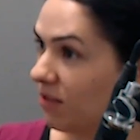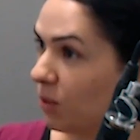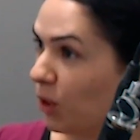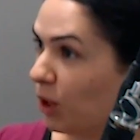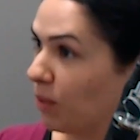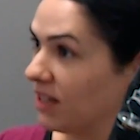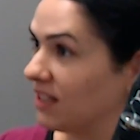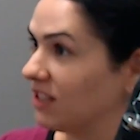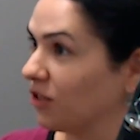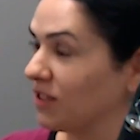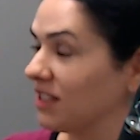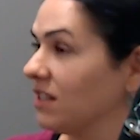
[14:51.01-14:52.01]
of the workplace
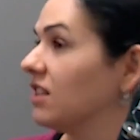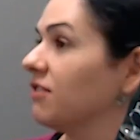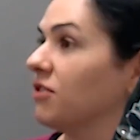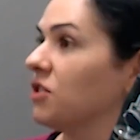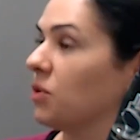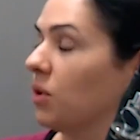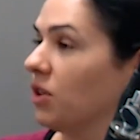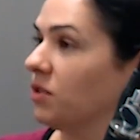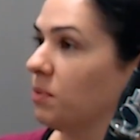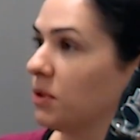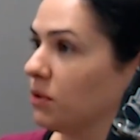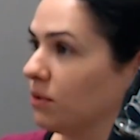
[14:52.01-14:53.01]
is obviously different to a
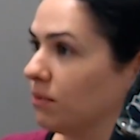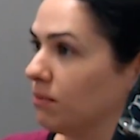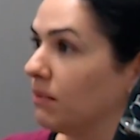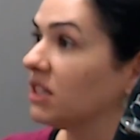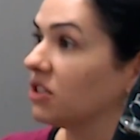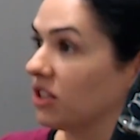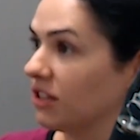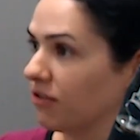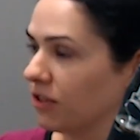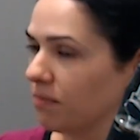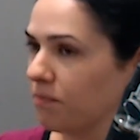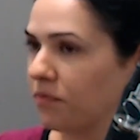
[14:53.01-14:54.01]
hospital, much
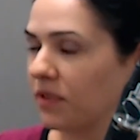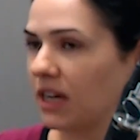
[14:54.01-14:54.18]
different.